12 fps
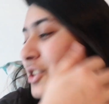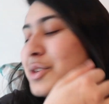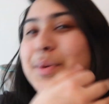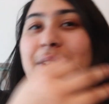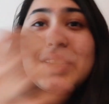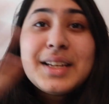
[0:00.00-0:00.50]
just
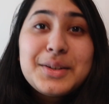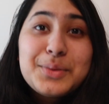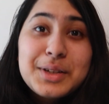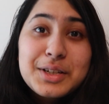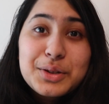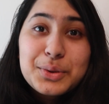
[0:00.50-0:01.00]
because I do
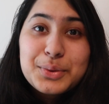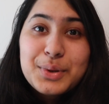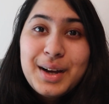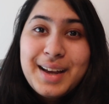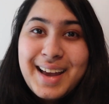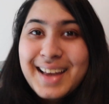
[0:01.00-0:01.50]
need to
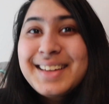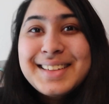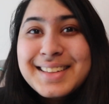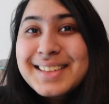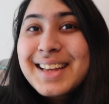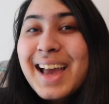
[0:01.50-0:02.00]
edit
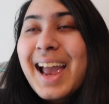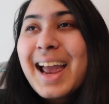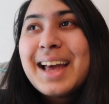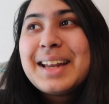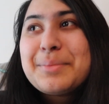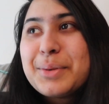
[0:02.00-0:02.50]
it
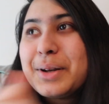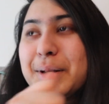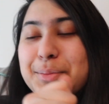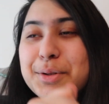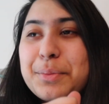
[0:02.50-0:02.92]
and put it up